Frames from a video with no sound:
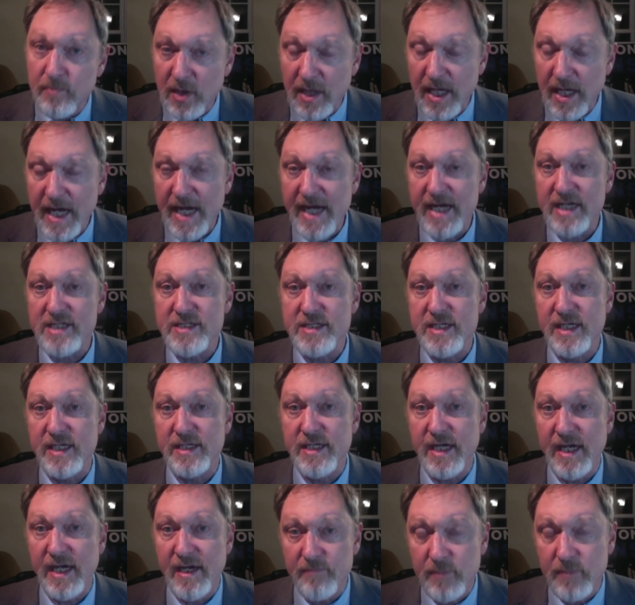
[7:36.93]
blacks
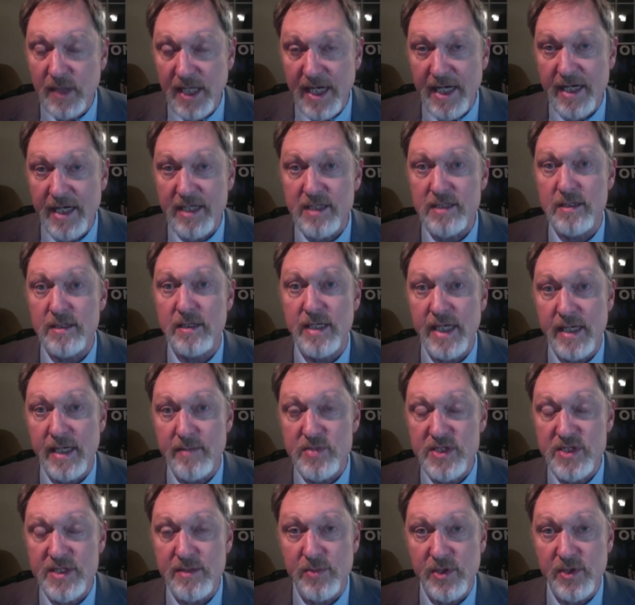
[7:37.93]
tend to have black
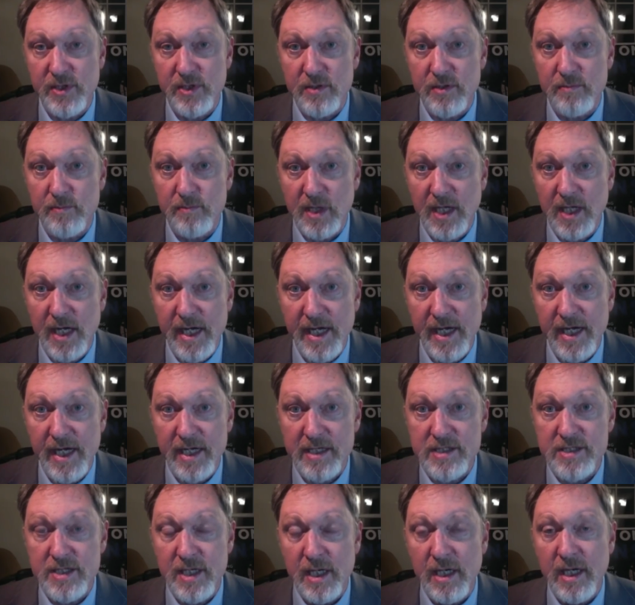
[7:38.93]
names similar to other
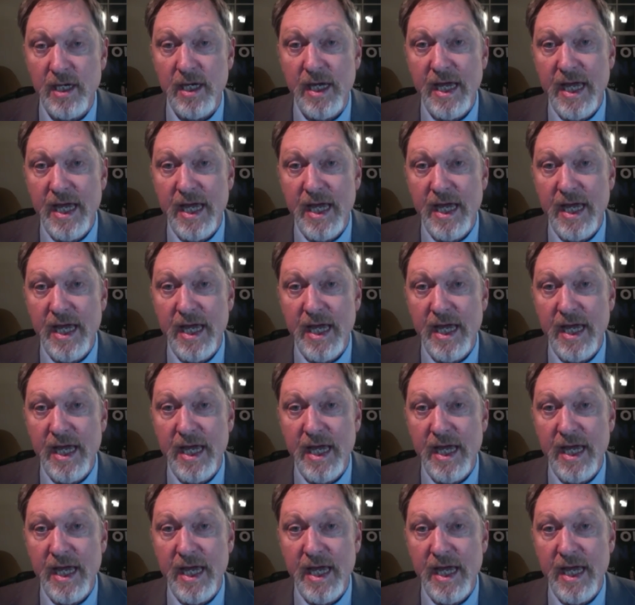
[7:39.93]
blacks,